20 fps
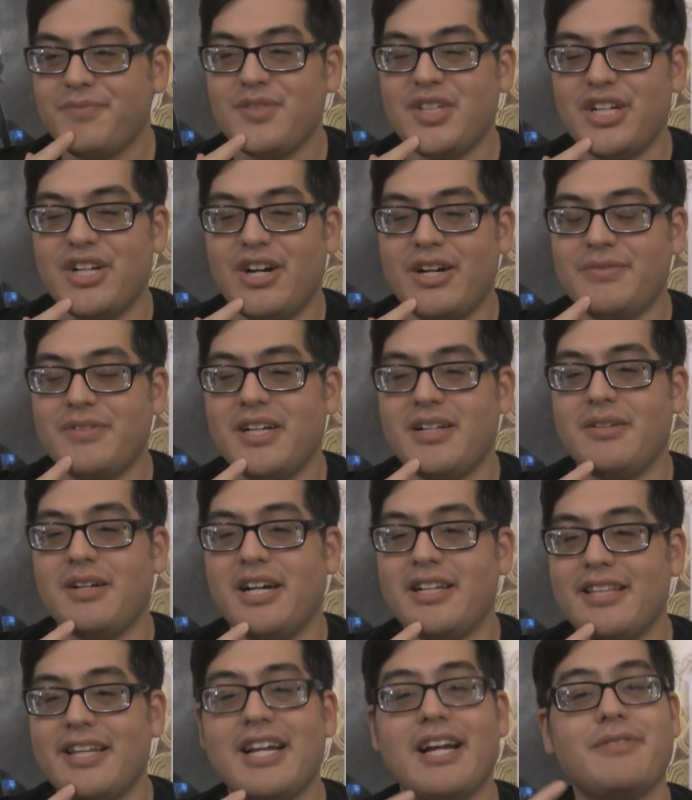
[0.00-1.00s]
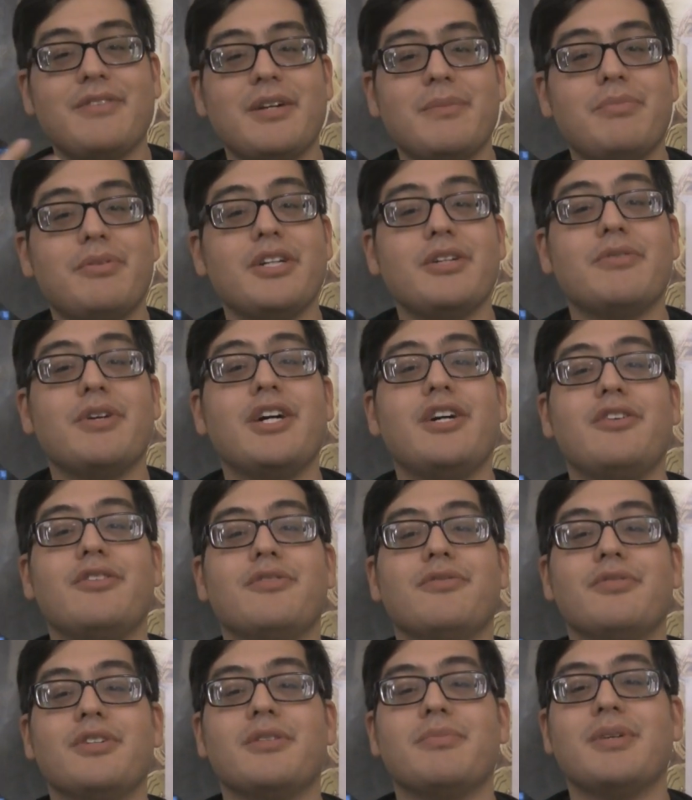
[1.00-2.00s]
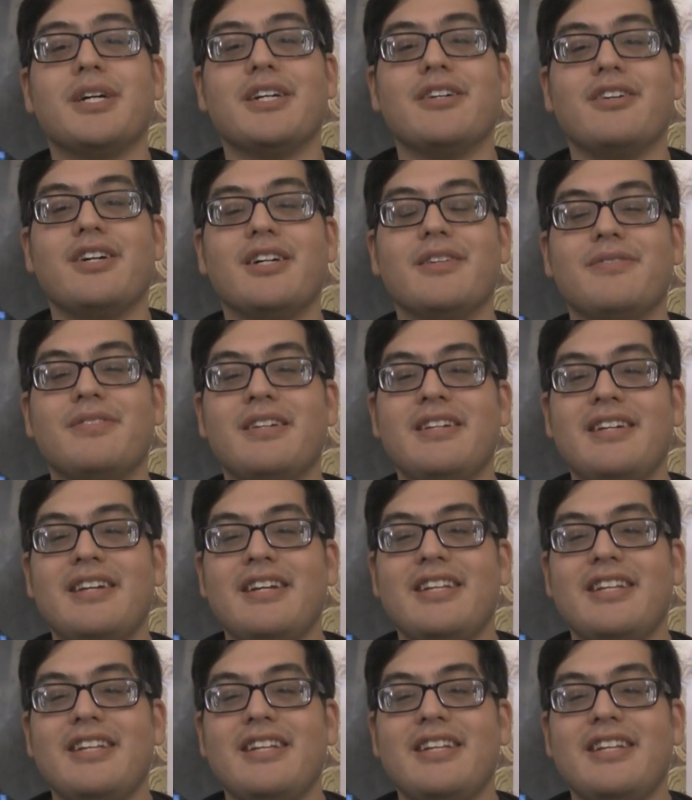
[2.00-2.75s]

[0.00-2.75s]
You know, I think I've done pretty well with my life.